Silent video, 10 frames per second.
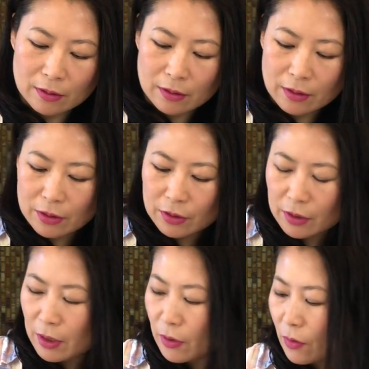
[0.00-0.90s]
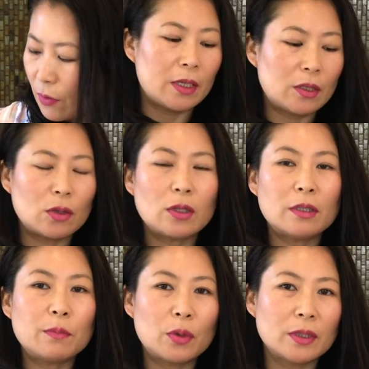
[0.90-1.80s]
There you go. It's
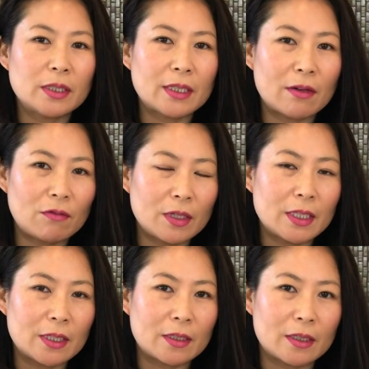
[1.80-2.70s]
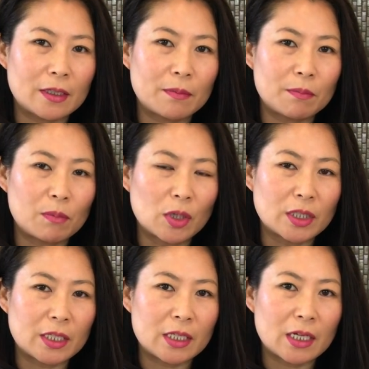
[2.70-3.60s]
also important to get really good
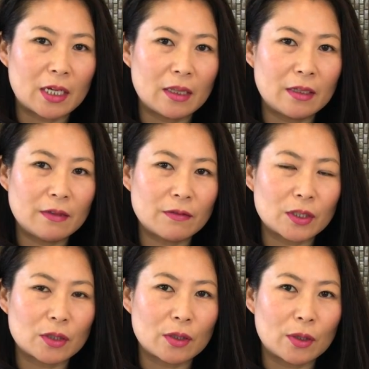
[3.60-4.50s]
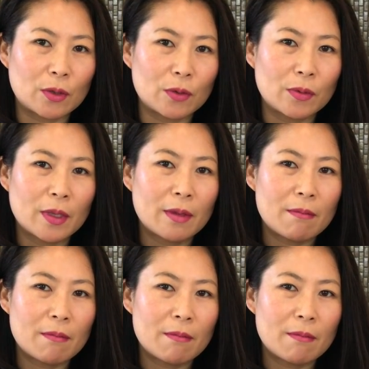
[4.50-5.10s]
Martini olives, so